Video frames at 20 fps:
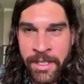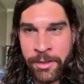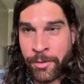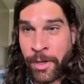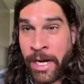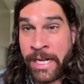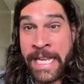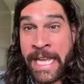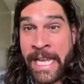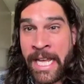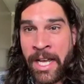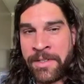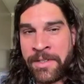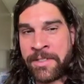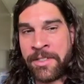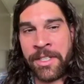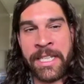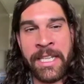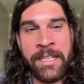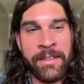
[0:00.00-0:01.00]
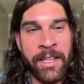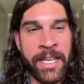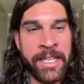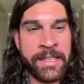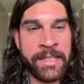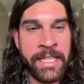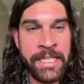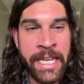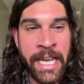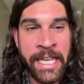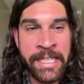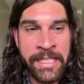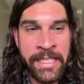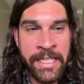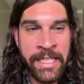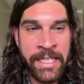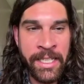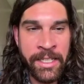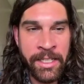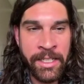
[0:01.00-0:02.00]
Right now, it's looking like the
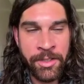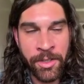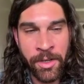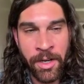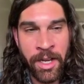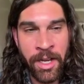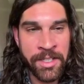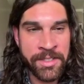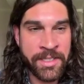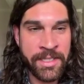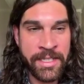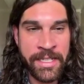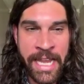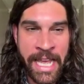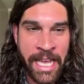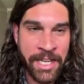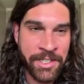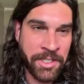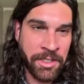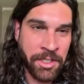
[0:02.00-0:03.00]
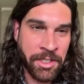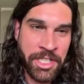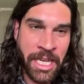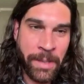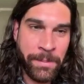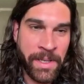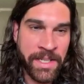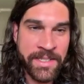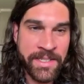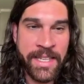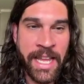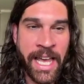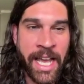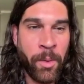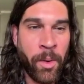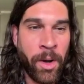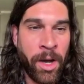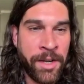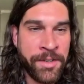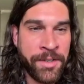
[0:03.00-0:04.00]
Nike Cross National Champions
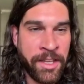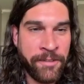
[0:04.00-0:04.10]
NIWAD.